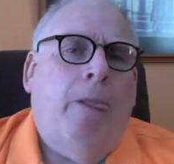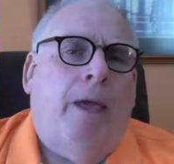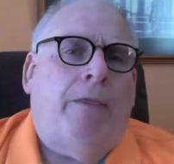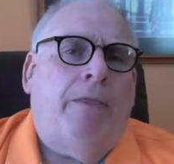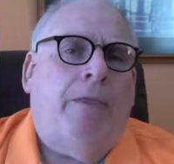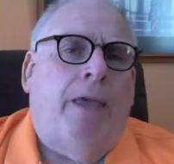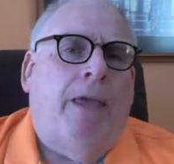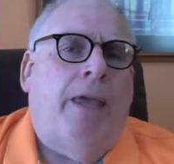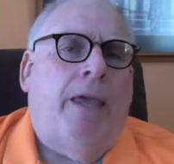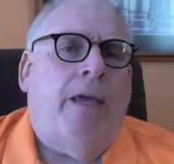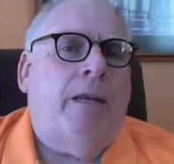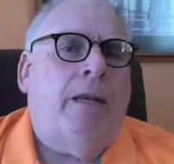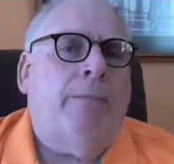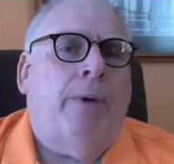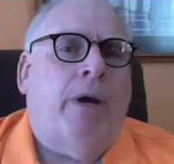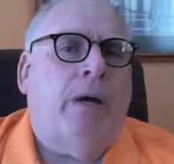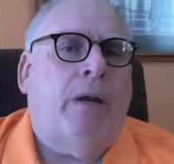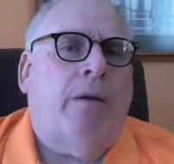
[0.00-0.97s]
And they had
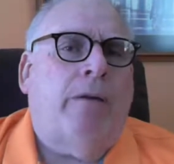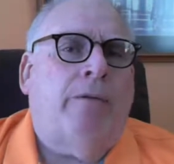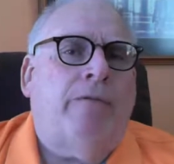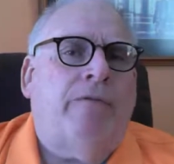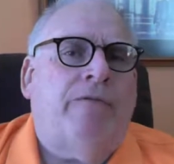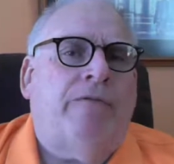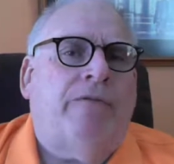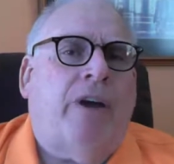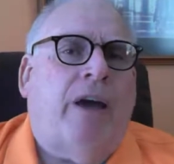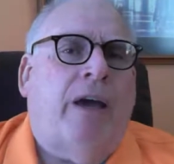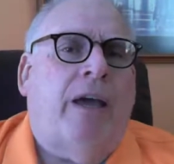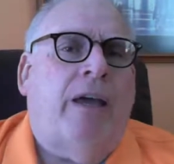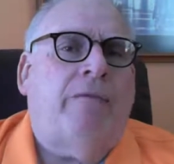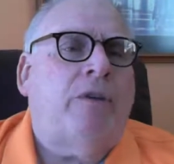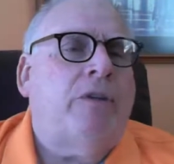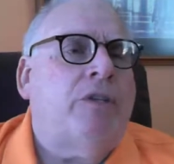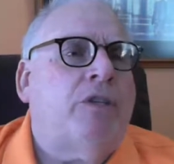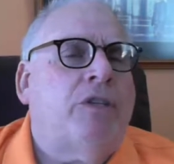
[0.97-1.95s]
about a
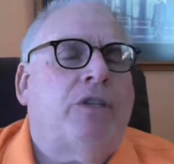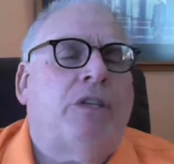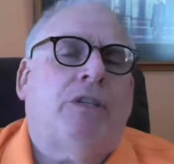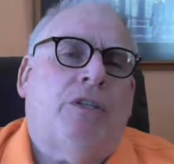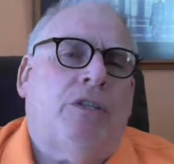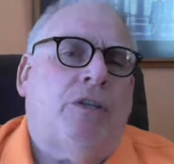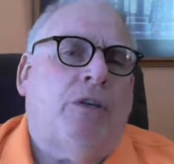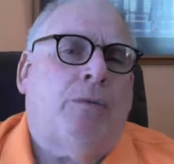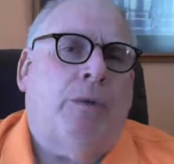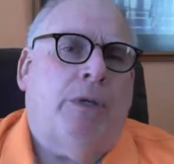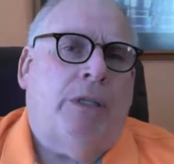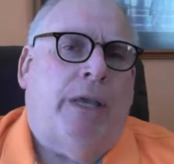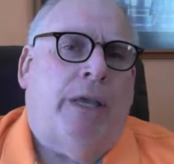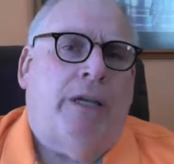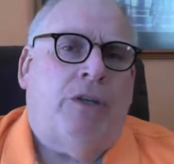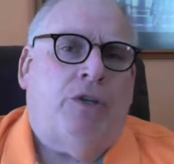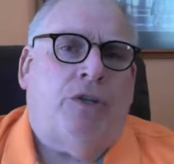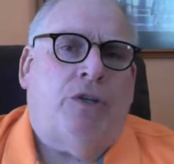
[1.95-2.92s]
5 or 6 year
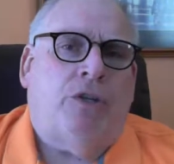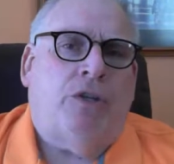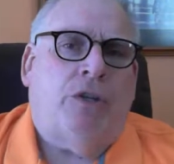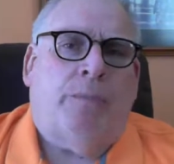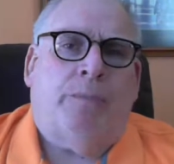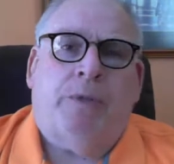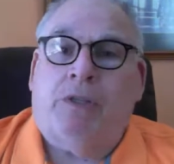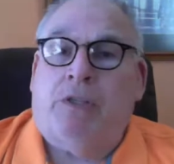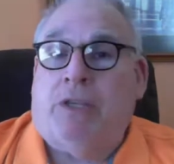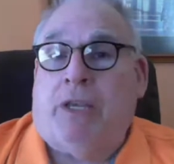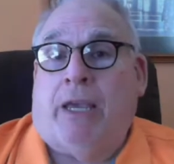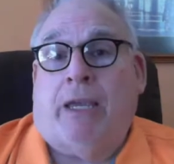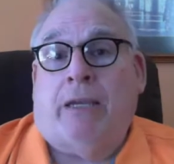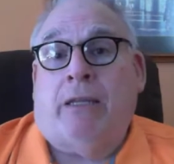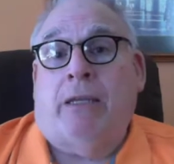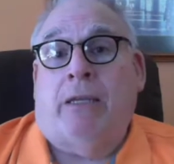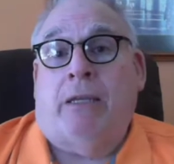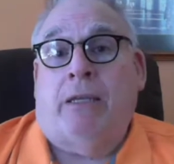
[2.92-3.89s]
relationship. And
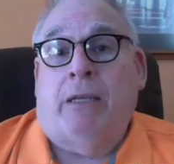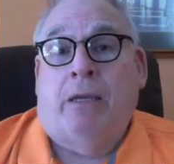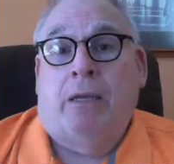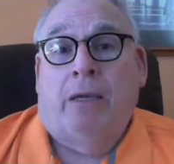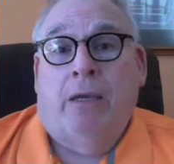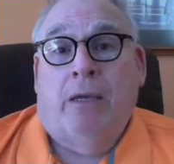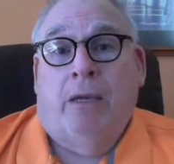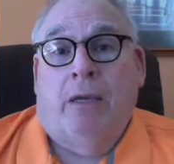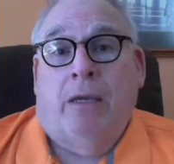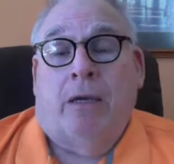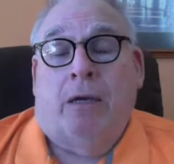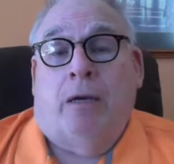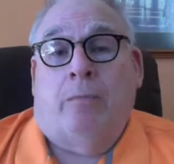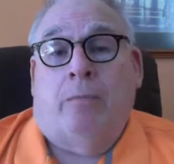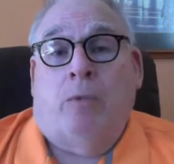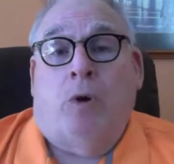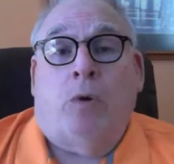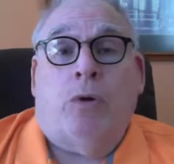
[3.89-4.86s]
sadly,
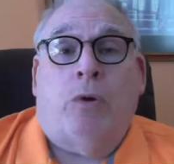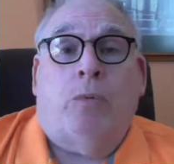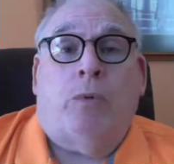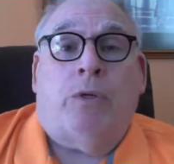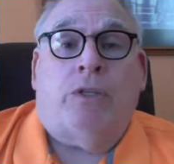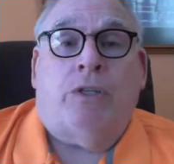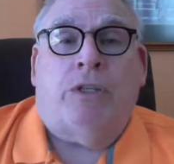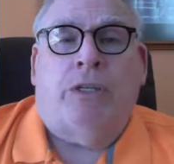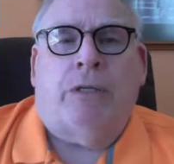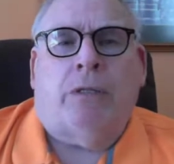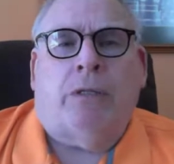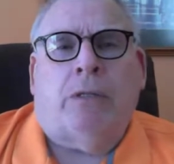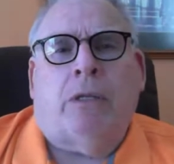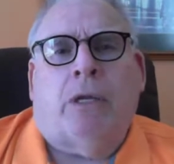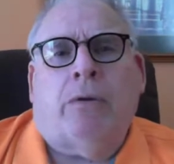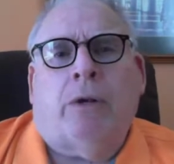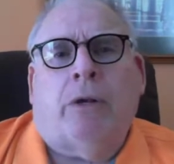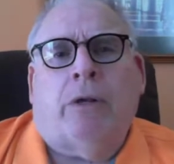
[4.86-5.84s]
Mocha was
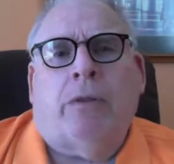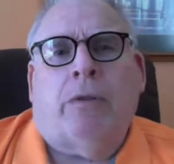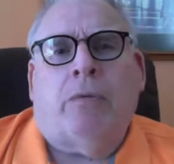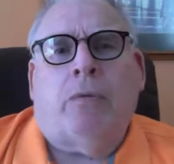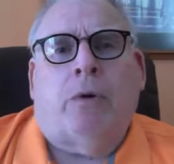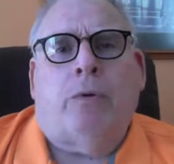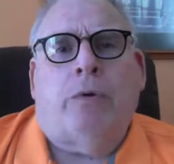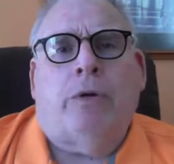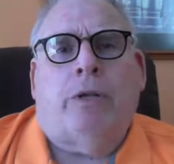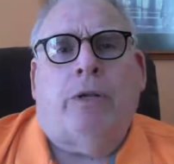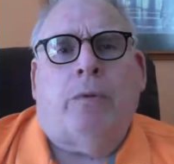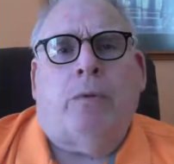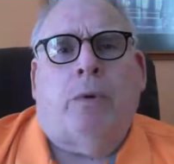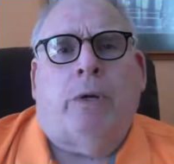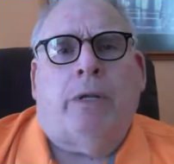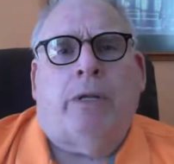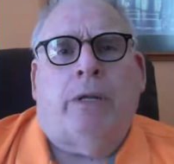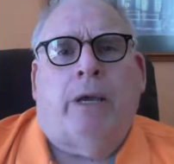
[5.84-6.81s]
killed out on the road here
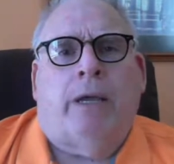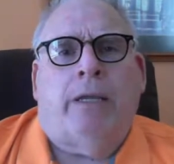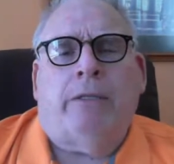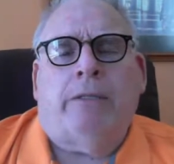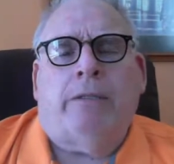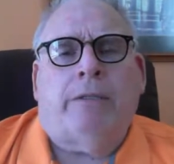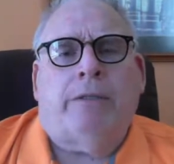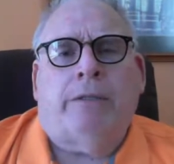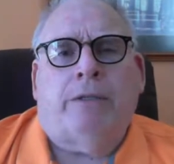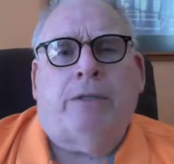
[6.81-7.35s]
one night.